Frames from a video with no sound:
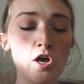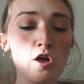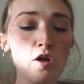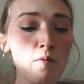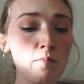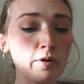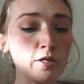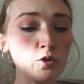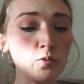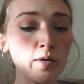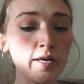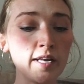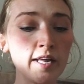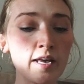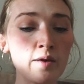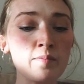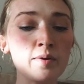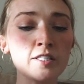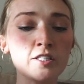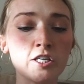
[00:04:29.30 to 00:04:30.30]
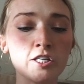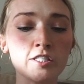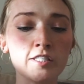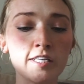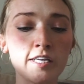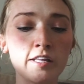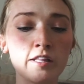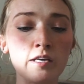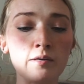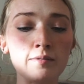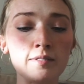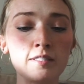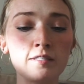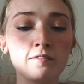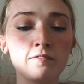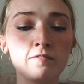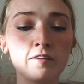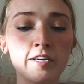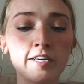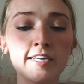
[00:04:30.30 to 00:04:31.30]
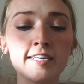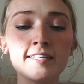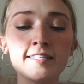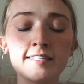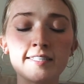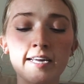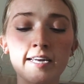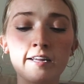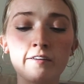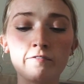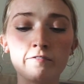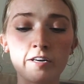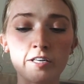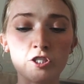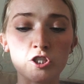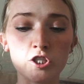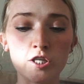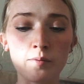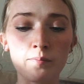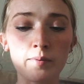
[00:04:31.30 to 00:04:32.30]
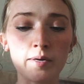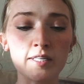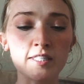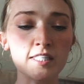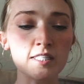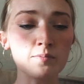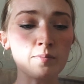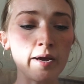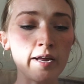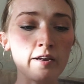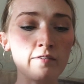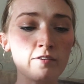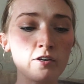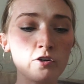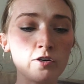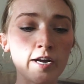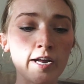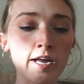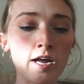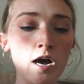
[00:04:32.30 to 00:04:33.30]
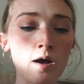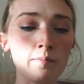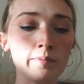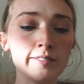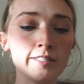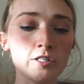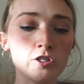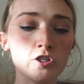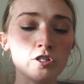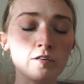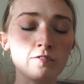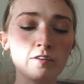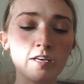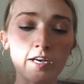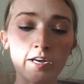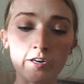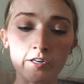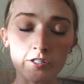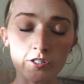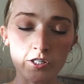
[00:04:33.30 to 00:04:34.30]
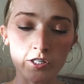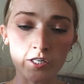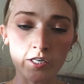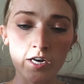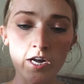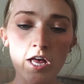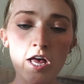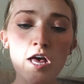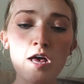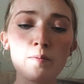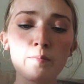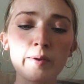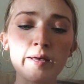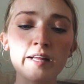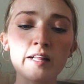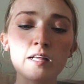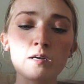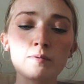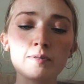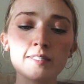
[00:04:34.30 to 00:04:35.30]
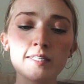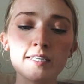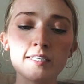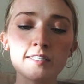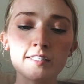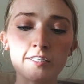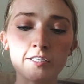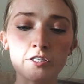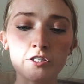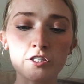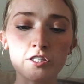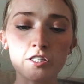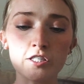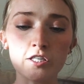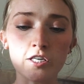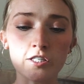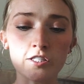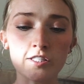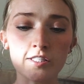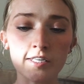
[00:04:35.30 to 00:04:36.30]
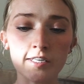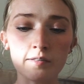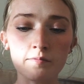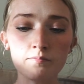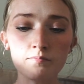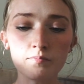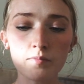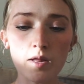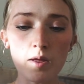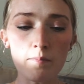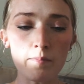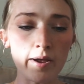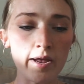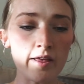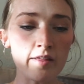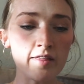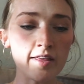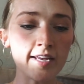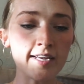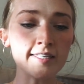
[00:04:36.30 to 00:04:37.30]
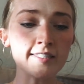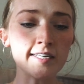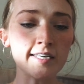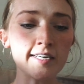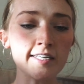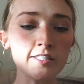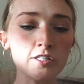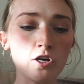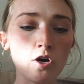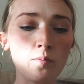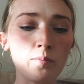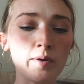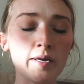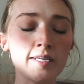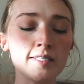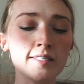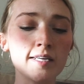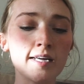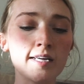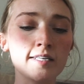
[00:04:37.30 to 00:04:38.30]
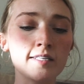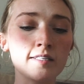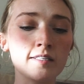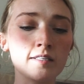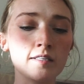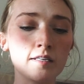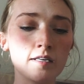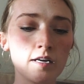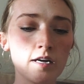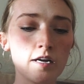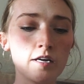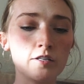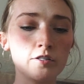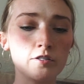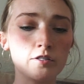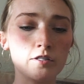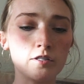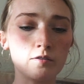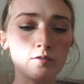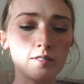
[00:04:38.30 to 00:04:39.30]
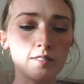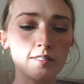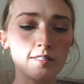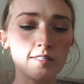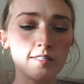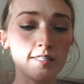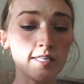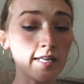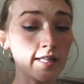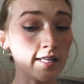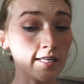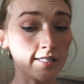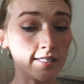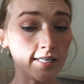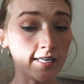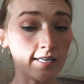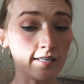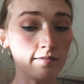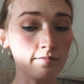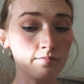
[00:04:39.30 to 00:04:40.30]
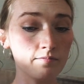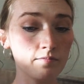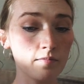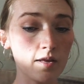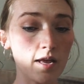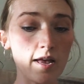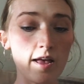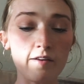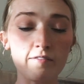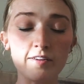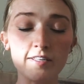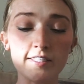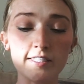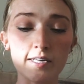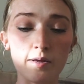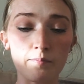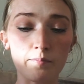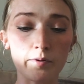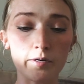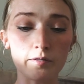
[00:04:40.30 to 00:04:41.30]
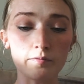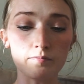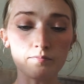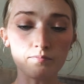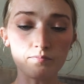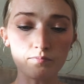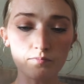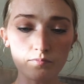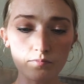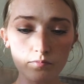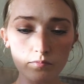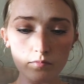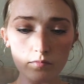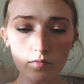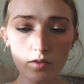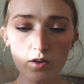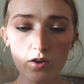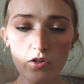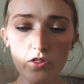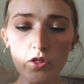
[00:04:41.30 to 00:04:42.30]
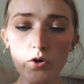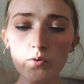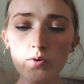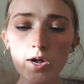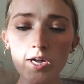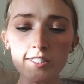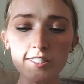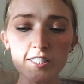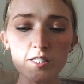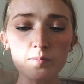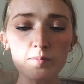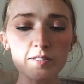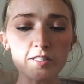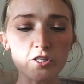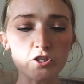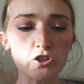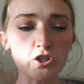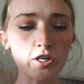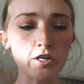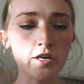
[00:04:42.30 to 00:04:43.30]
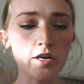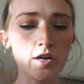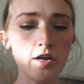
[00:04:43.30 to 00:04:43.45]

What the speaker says: Between him and Darcy there was a very steady friendship, in spite of a great opposition of character. Bingley was endeared to Darcy by the easiness, openness, and docility of his temper, though no disposition